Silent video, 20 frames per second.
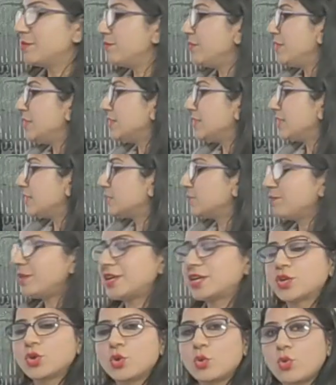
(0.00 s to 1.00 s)
Means it's
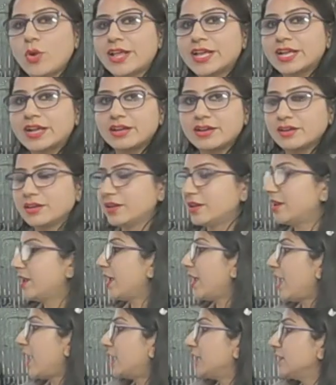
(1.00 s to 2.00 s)
bit quick
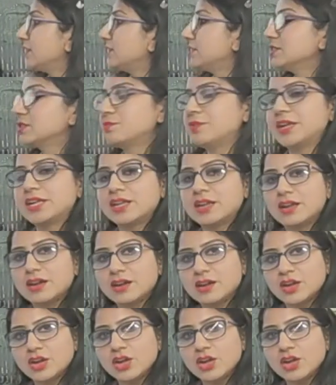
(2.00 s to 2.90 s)
and this is bit